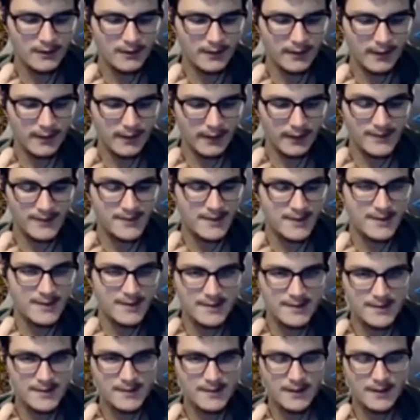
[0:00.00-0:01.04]

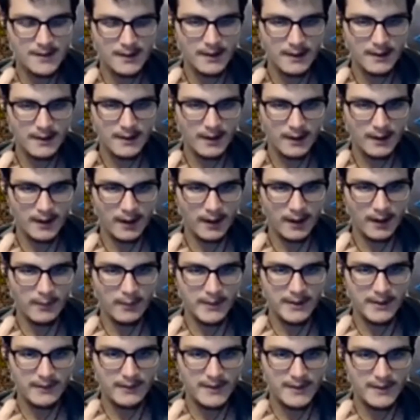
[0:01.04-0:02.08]
exist? How many
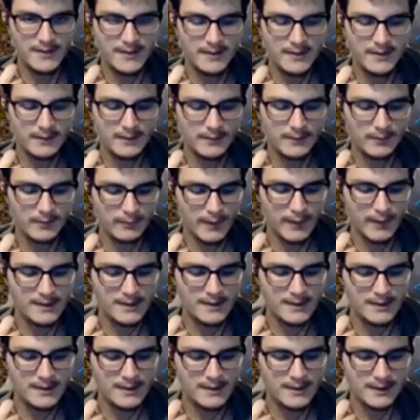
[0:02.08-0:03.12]
of these
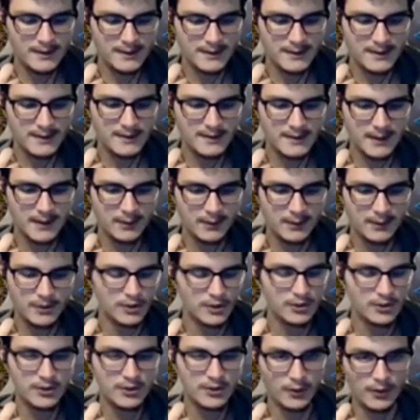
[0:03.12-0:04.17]
mixes exist that we
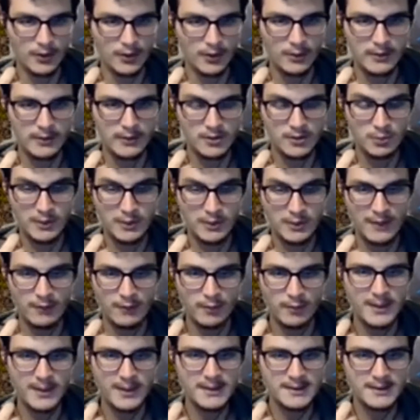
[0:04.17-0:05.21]
just don't know because we never
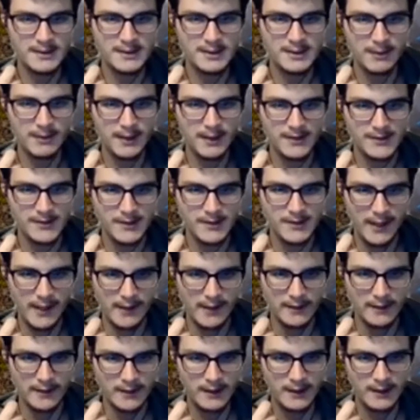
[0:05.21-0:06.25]
mix these plants
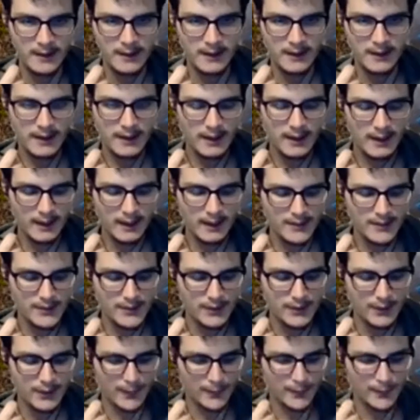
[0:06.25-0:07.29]
together? And
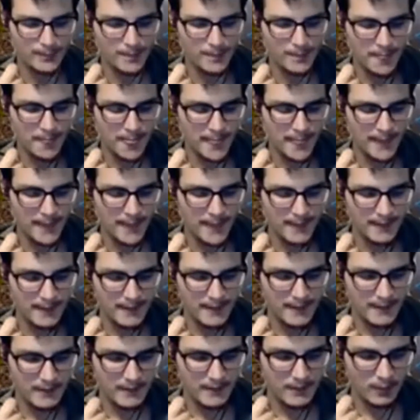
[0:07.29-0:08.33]
so
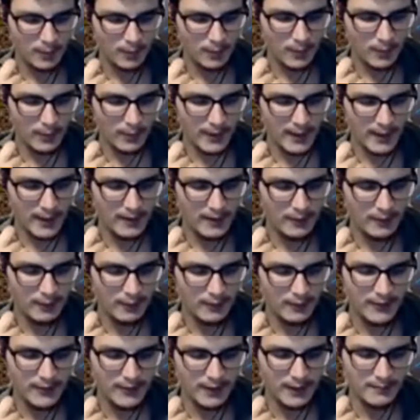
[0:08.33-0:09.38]
what we have with
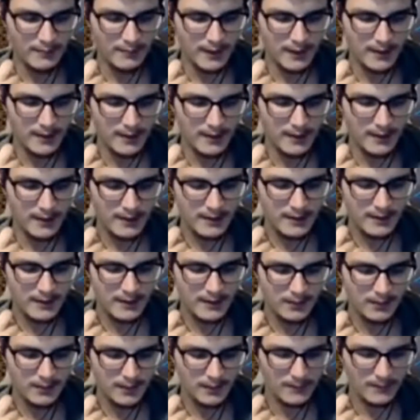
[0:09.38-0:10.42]
the limbic arc,
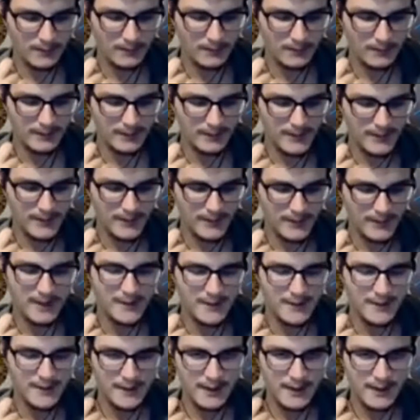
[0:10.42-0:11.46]
well, the
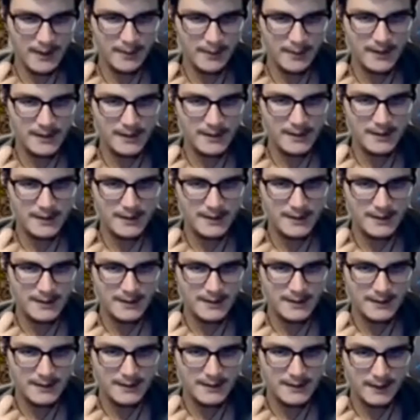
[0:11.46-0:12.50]
ability to kind of mix the
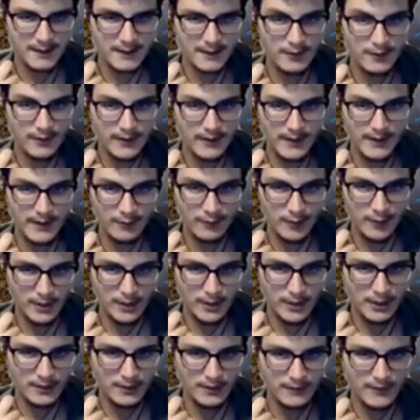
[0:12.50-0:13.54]

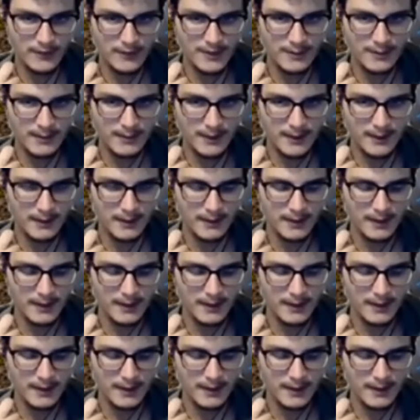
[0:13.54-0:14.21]
information of these plants